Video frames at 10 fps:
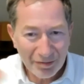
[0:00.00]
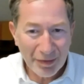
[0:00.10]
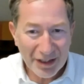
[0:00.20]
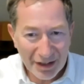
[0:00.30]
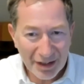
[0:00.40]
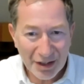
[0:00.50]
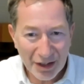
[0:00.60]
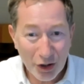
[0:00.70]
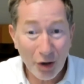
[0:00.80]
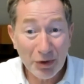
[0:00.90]
business
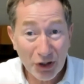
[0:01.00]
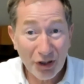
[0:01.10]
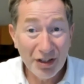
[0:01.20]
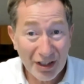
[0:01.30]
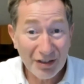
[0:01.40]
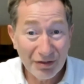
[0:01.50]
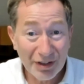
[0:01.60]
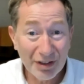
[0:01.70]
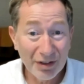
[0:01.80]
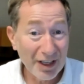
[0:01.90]
that's an opportunity for
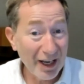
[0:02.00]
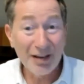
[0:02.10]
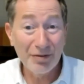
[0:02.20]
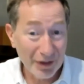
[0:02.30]
the UK,